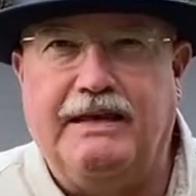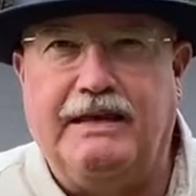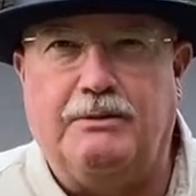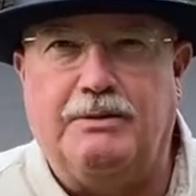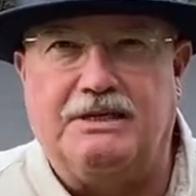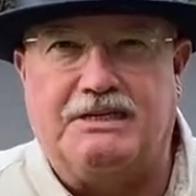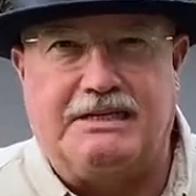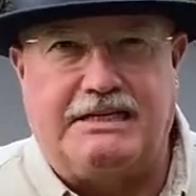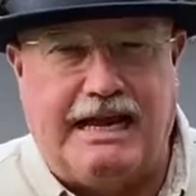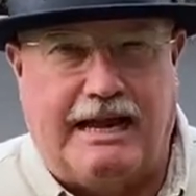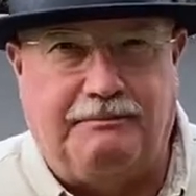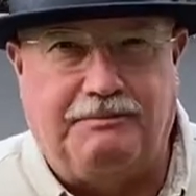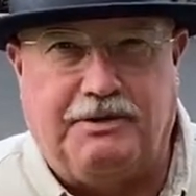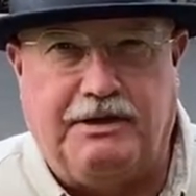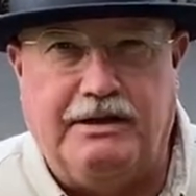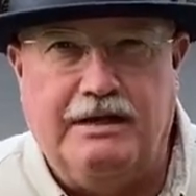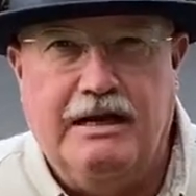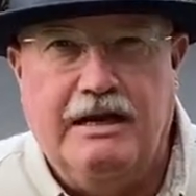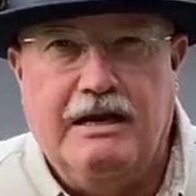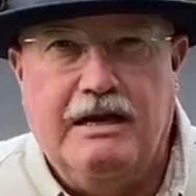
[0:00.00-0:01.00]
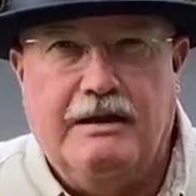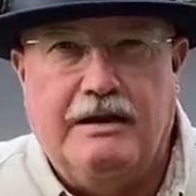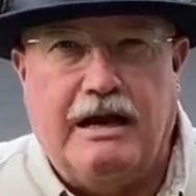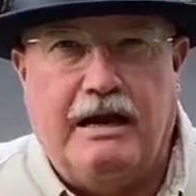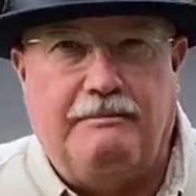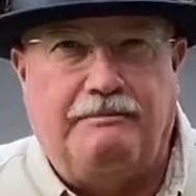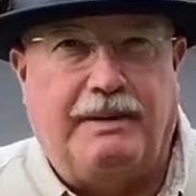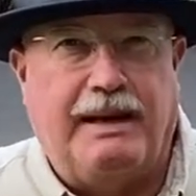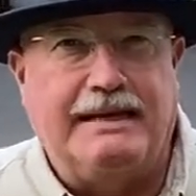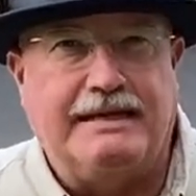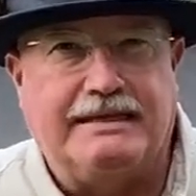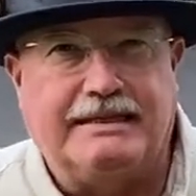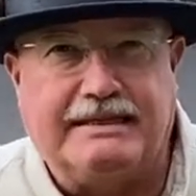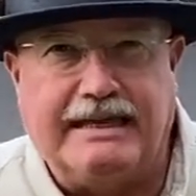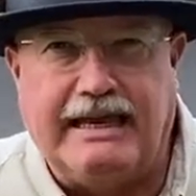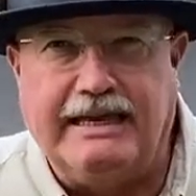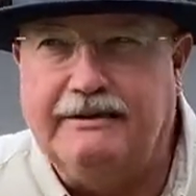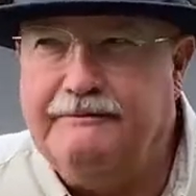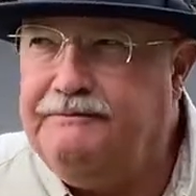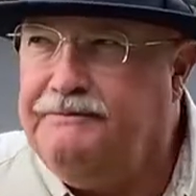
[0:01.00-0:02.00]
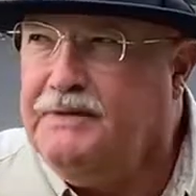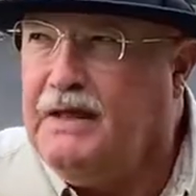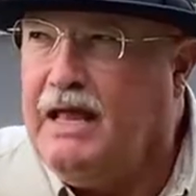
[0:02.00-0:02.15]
he was tempted uh, by Satan.